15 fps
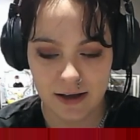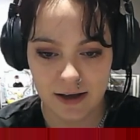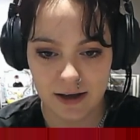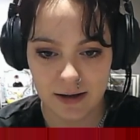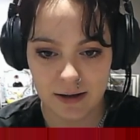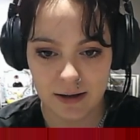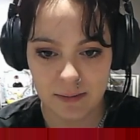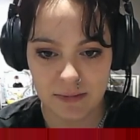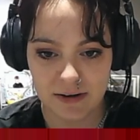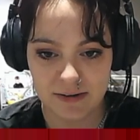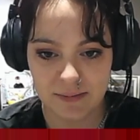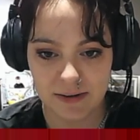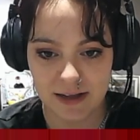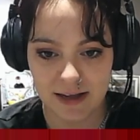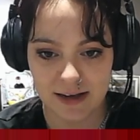It must
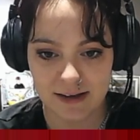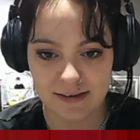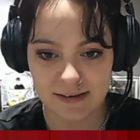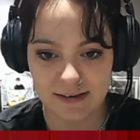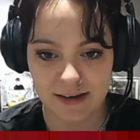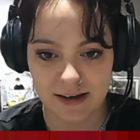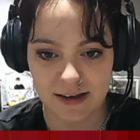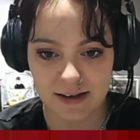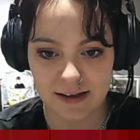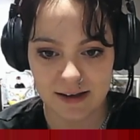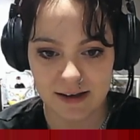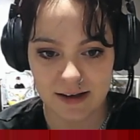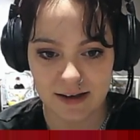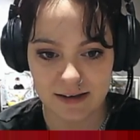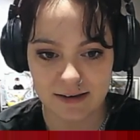be like a second
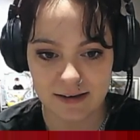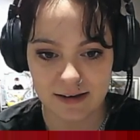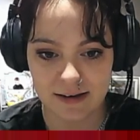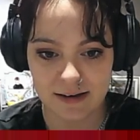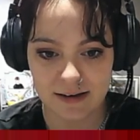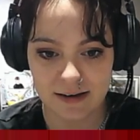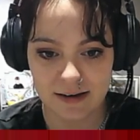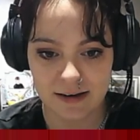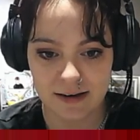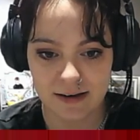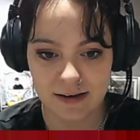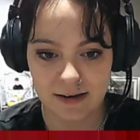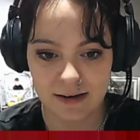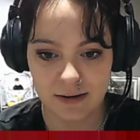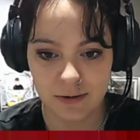cousin.
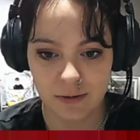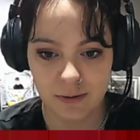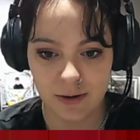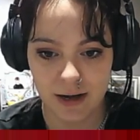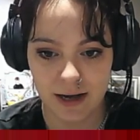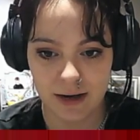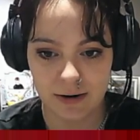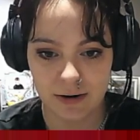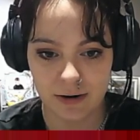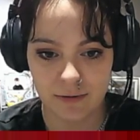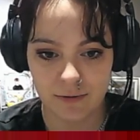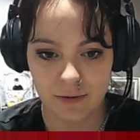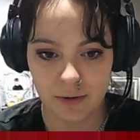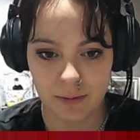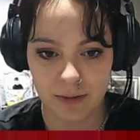Who had a
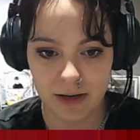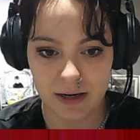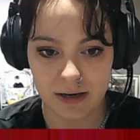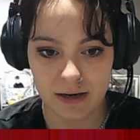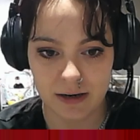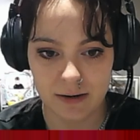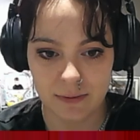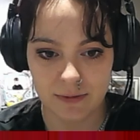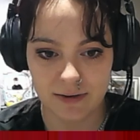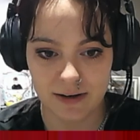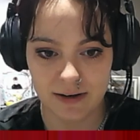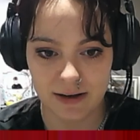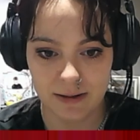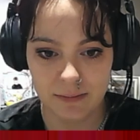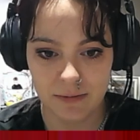Roman? Was
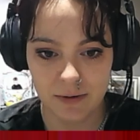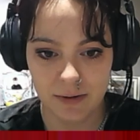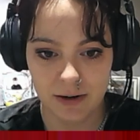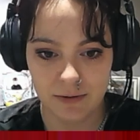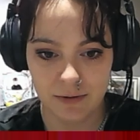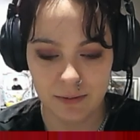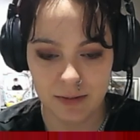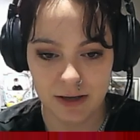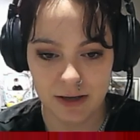it him who had Roman?